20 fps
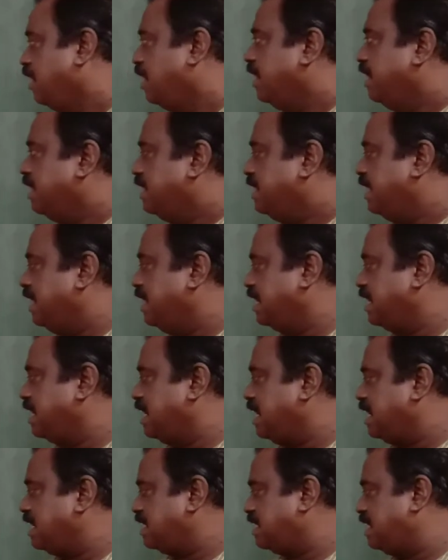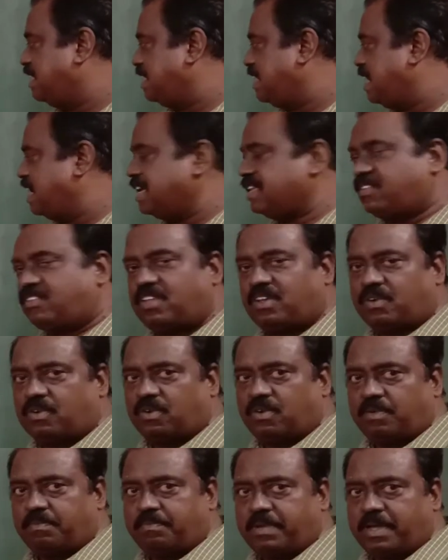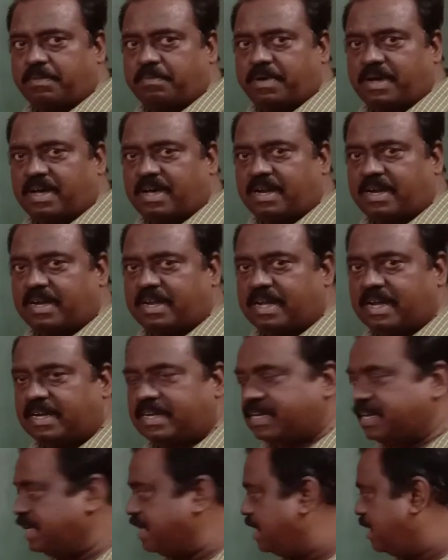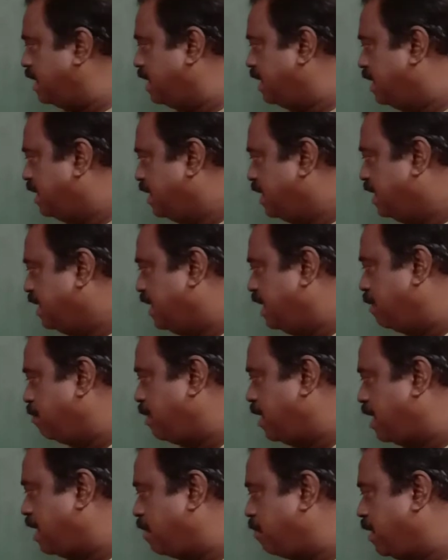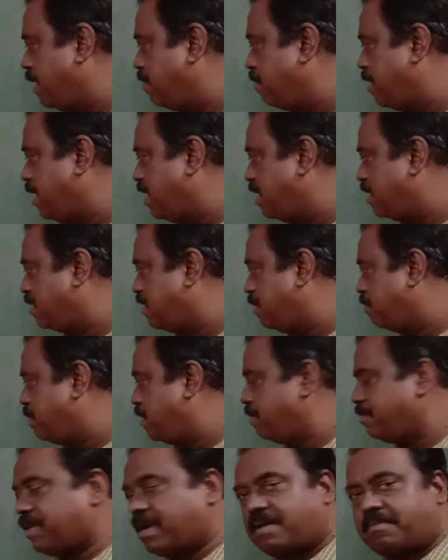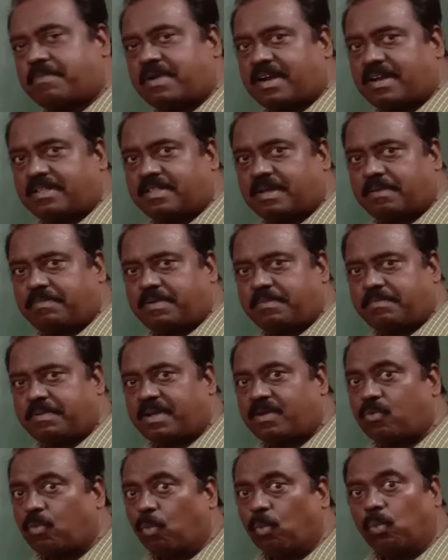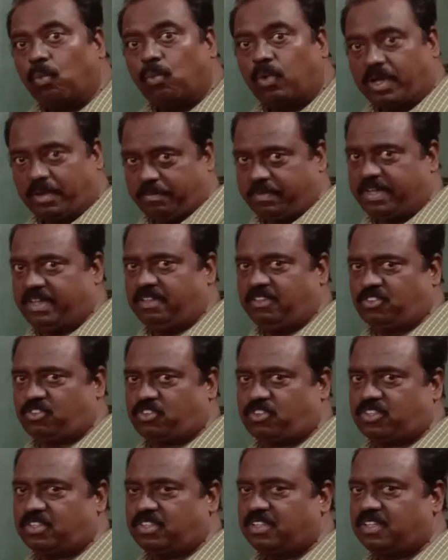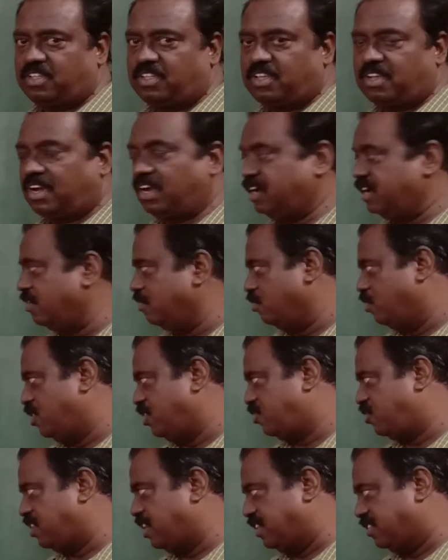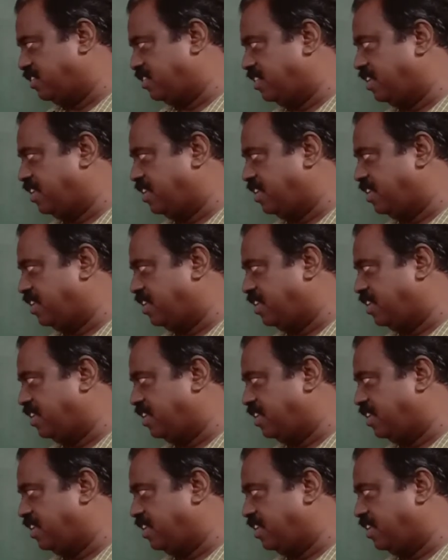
Then cos theta is equal to B bar dot D bar by modulus of B bar modulus of D bar. By means already discussed.